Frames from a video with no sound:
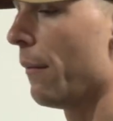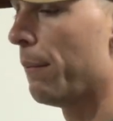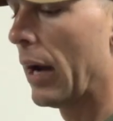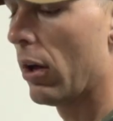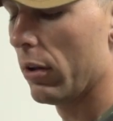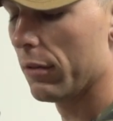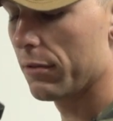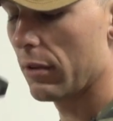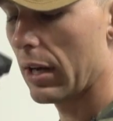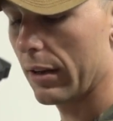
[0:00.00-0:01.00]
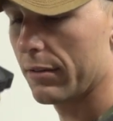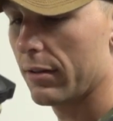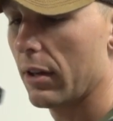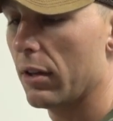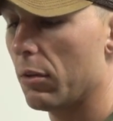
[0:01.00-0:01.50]
Balance, like I
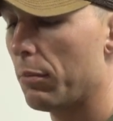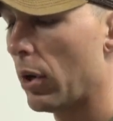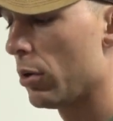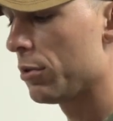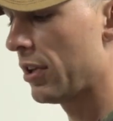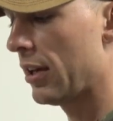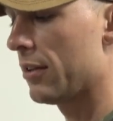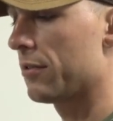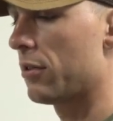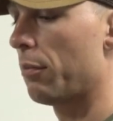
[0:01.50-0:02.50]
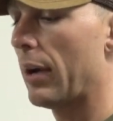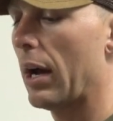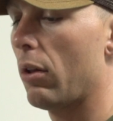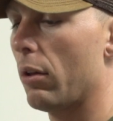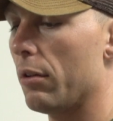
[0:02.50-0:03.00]
said, the bow tends to
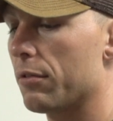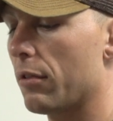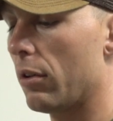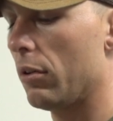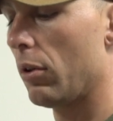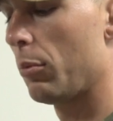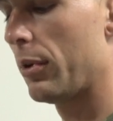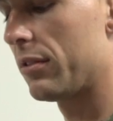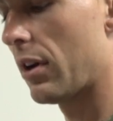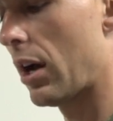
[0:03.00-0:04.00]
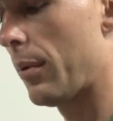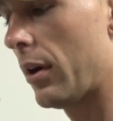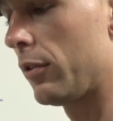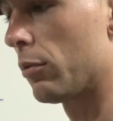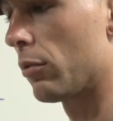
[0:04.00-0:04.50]
balance a little bit top
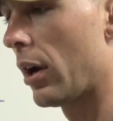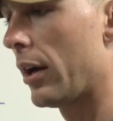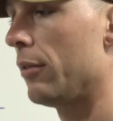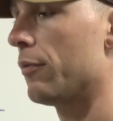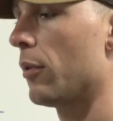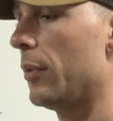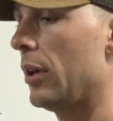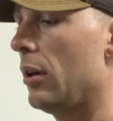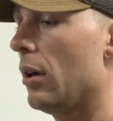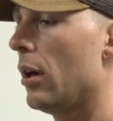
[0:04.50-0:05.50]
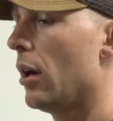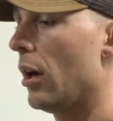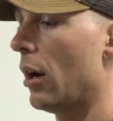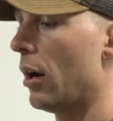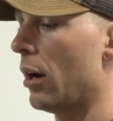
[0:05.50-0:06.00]
heavy right for me.
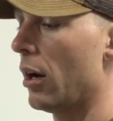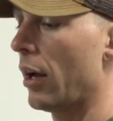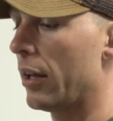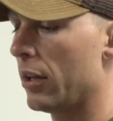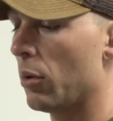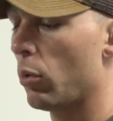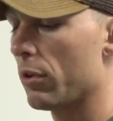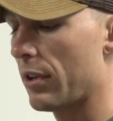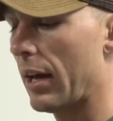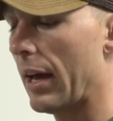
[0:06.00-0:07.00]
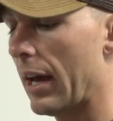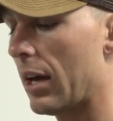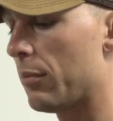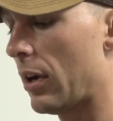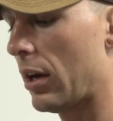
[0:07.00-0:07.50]
And then once I
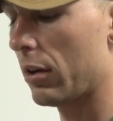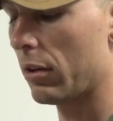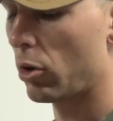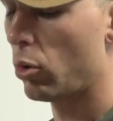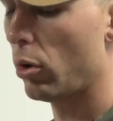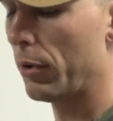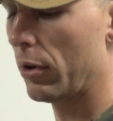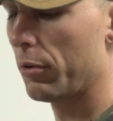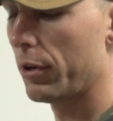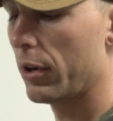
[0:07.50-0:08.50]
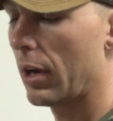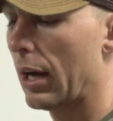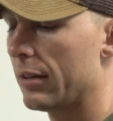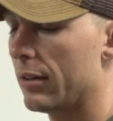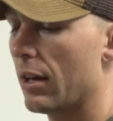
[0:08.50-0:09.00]
add my equipment on here,
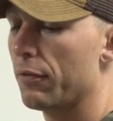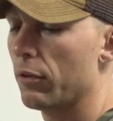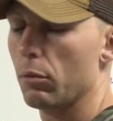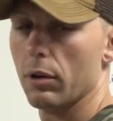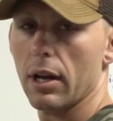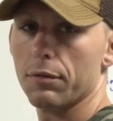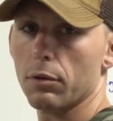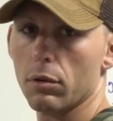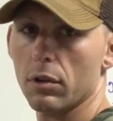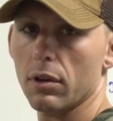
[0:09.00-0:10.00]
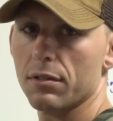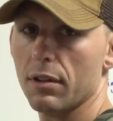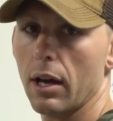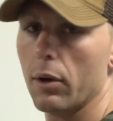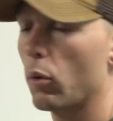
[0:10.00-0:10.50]
I definitely would have to run a
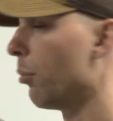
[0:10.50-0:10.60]
side or a